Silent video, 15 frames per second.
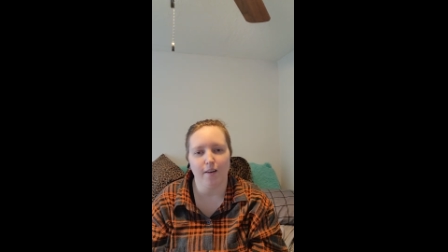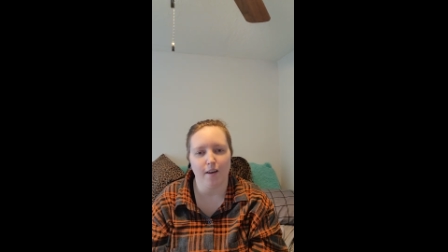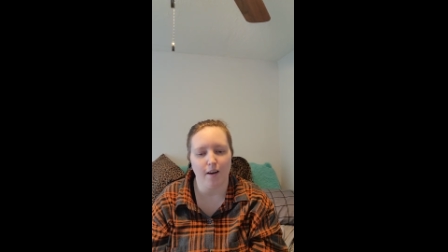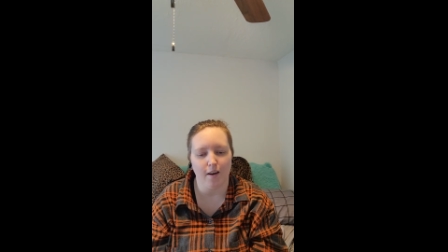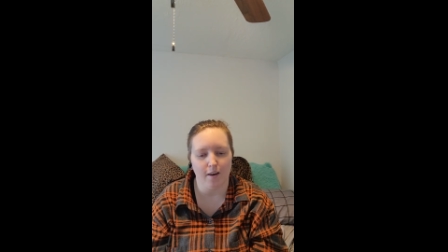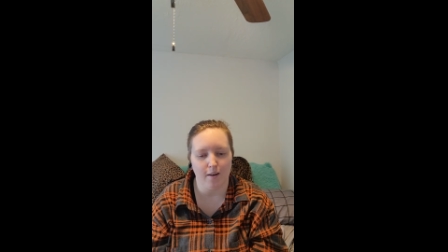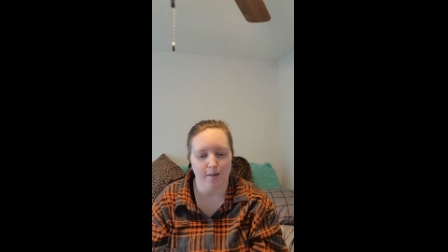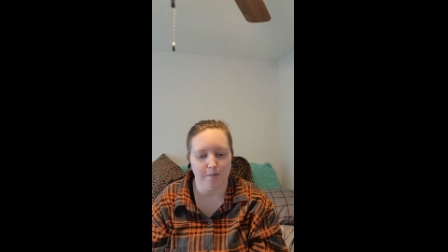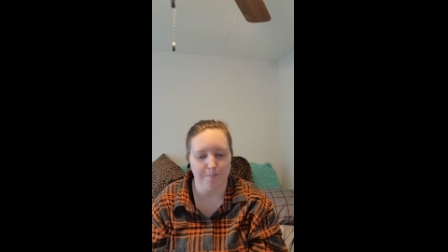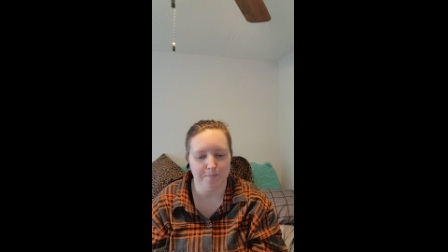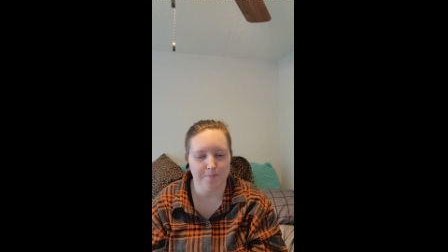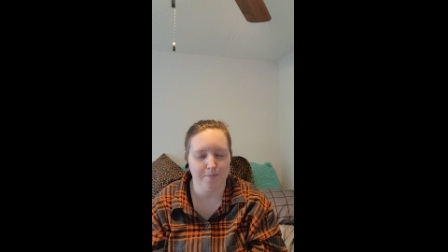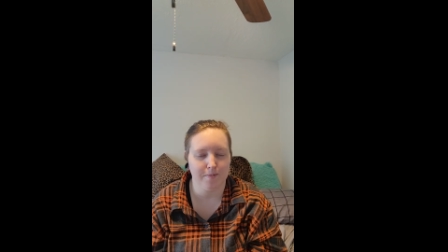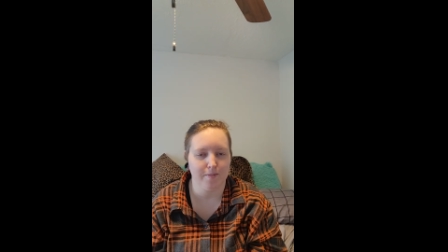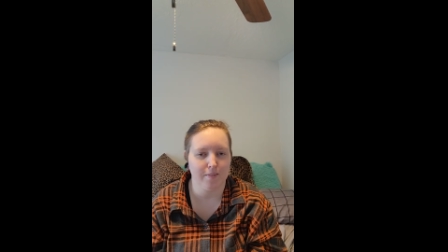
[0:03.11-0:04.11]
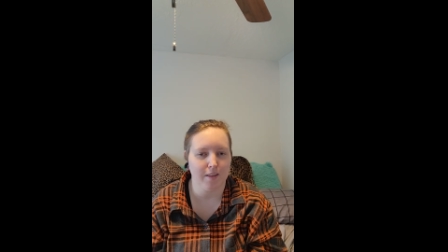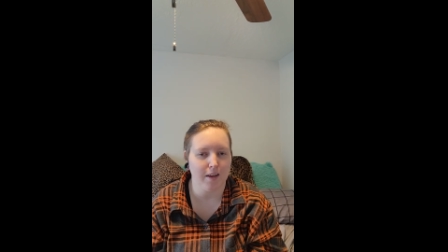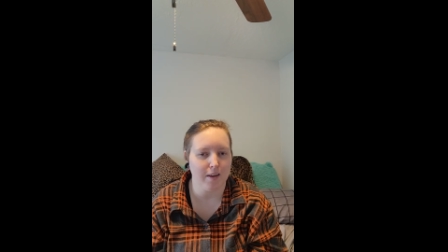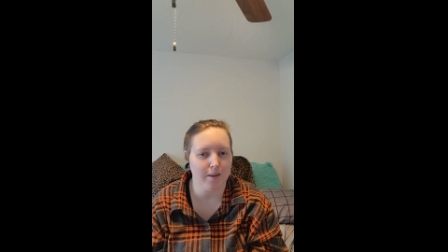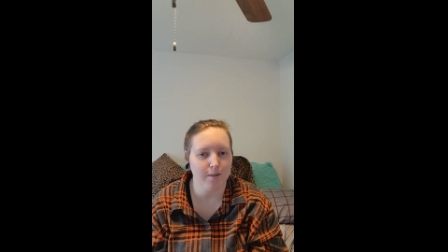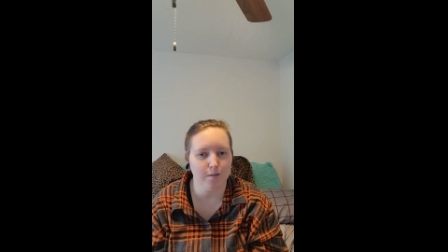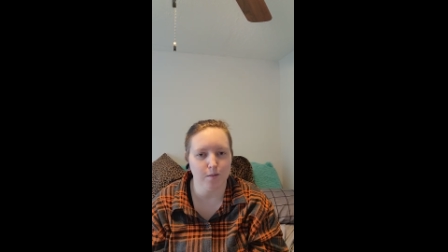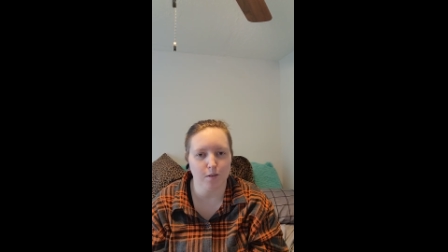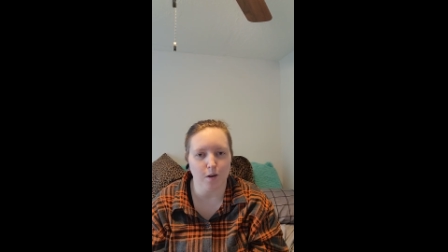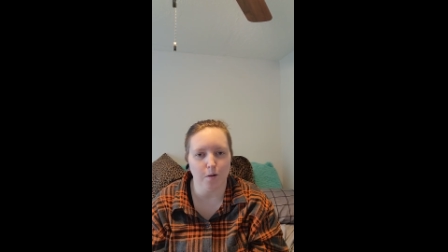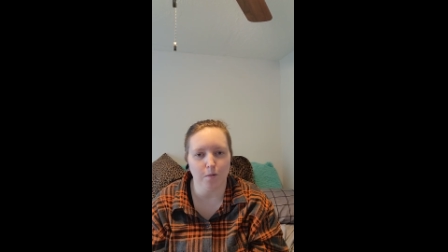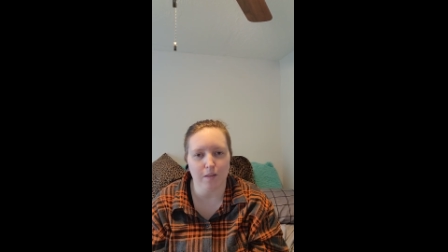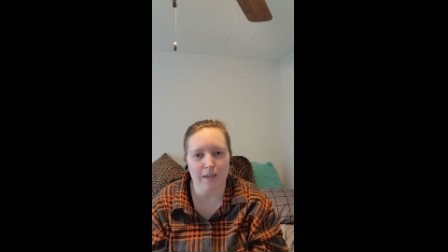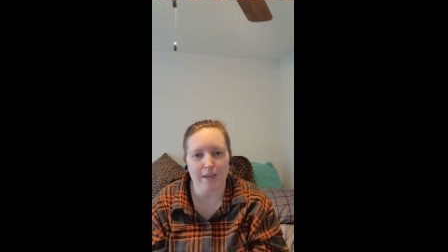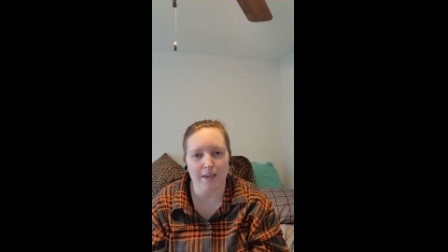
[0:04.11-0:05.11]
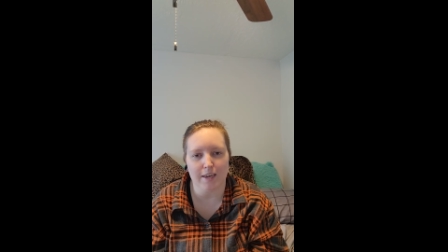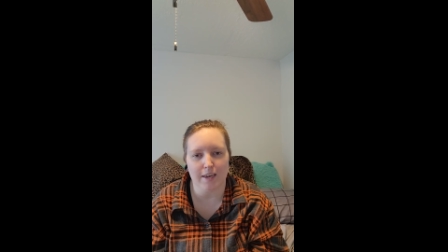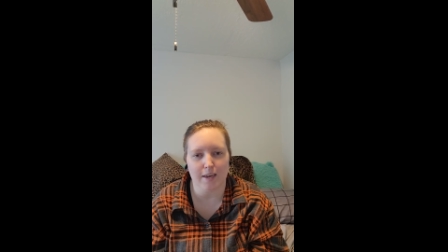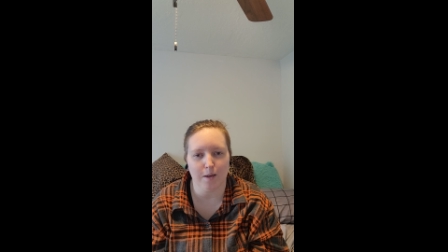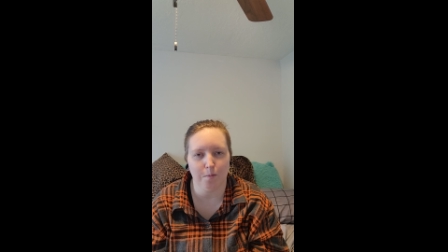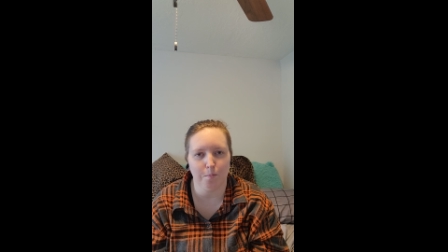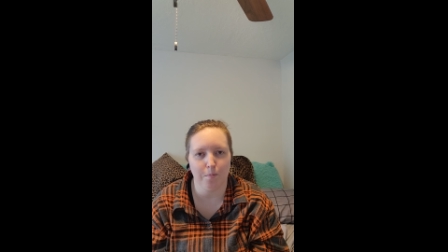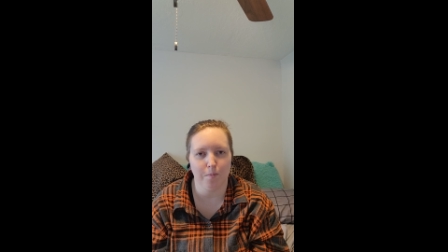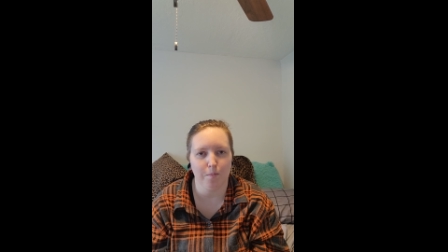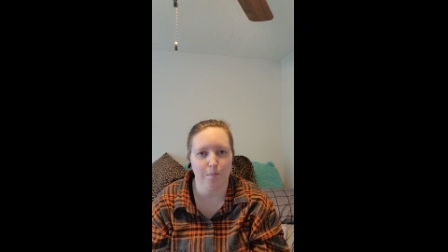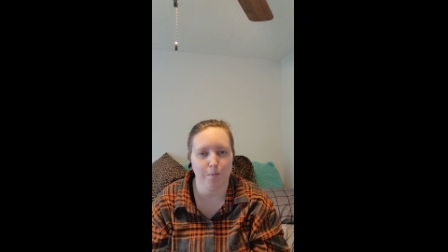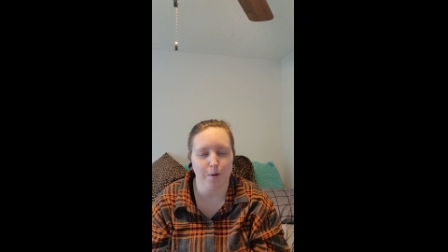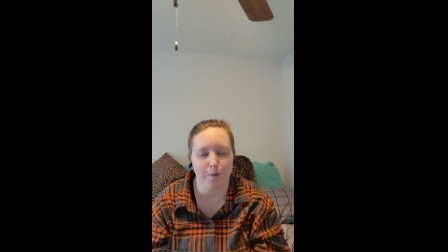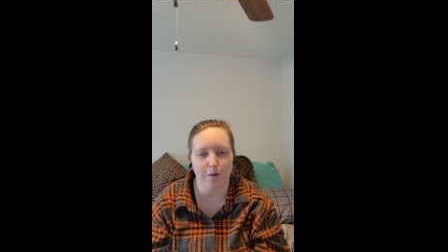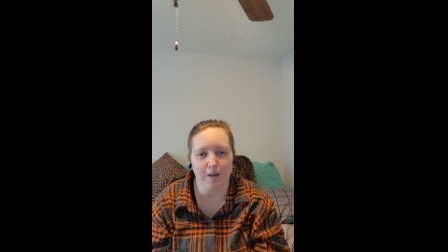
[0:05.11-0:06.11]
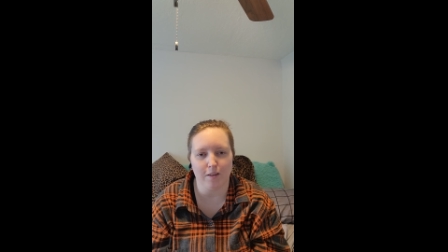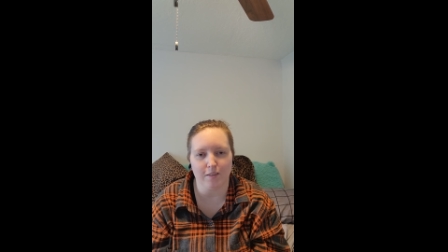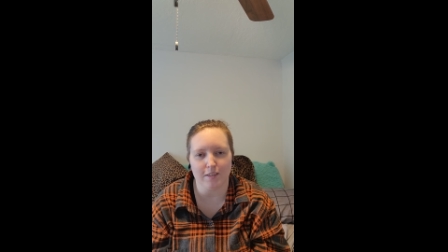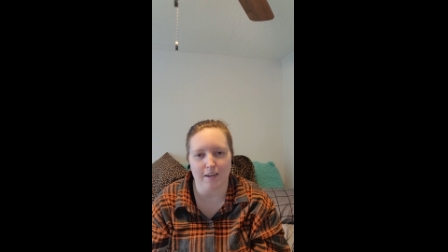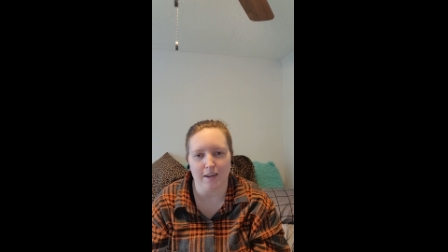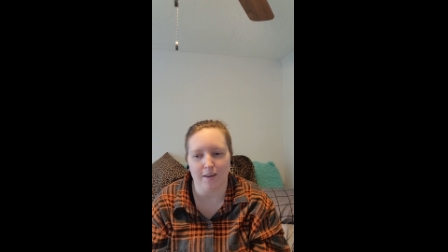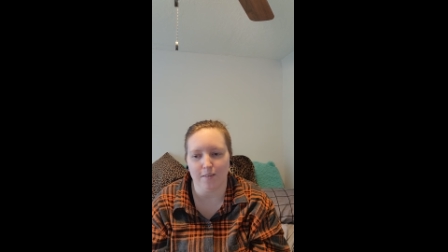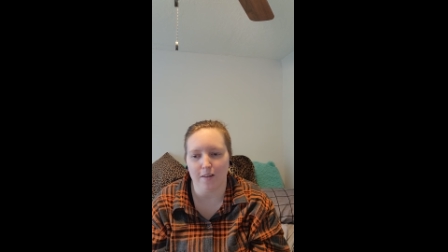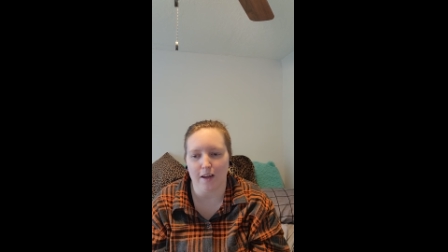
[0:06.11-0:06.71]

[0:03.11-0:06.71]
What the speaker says: I use only he, him pronouns now.